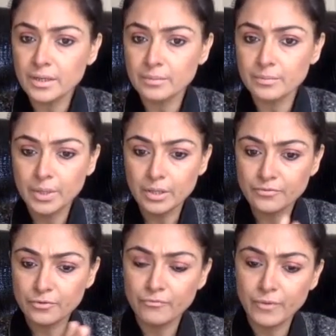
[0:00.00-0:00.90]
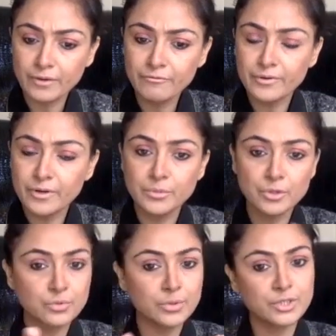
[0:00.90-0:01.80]
because from one film
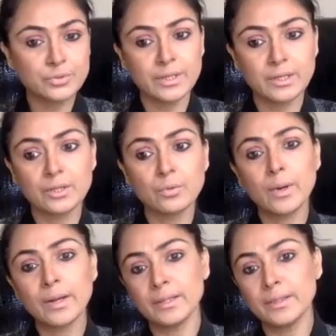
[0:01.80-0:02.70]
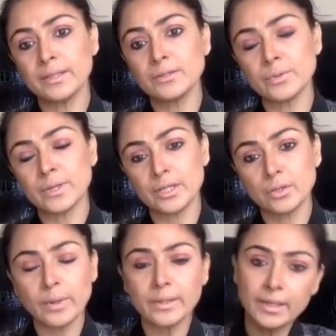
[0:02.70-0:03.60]
you switch to another one and then to
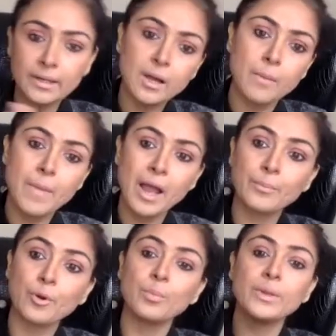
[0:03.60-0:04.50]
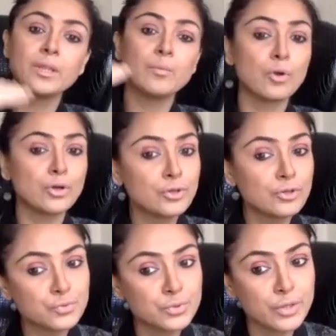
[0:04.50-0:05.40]
another one, then come back. Probably in the morning you're
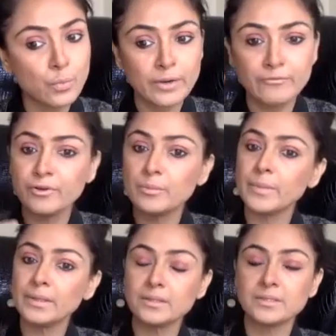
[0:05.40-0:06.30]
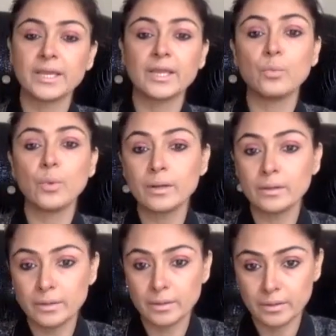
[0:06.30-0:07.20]
shooting one film and the second
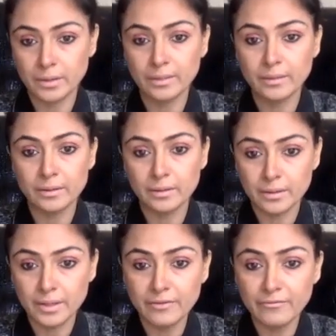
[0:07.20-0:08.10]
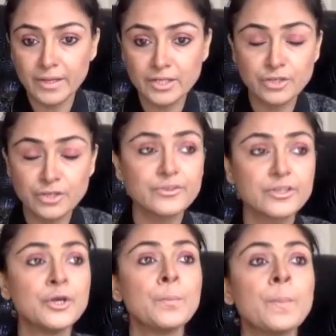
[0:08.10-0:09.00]
one in the evening shift.
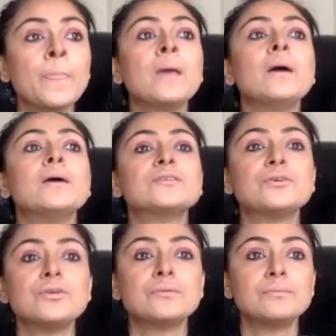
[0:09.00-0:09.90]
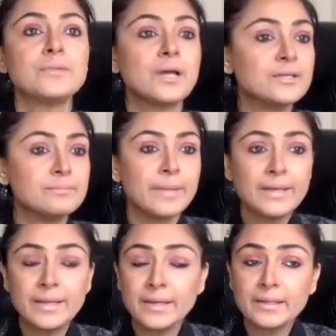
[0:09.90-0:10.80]
So
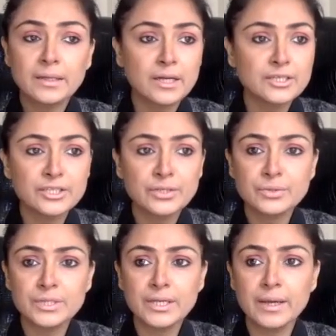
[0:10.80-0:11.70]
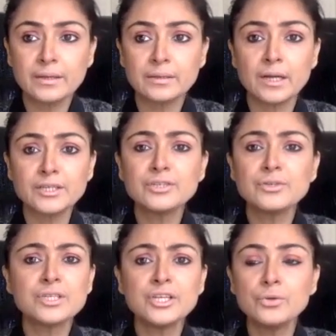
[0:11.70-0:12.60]
maintaining the continuity and
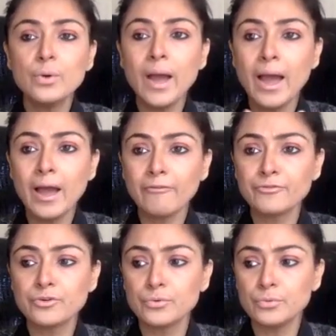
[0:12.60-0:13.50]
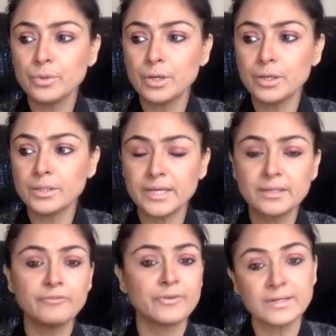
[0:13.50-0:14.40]
continuously you have to take
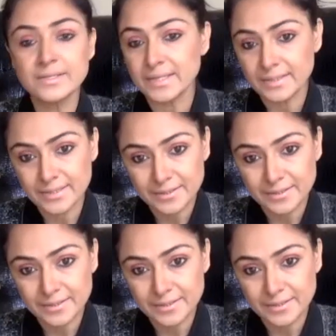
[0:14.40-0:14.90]
the front seat.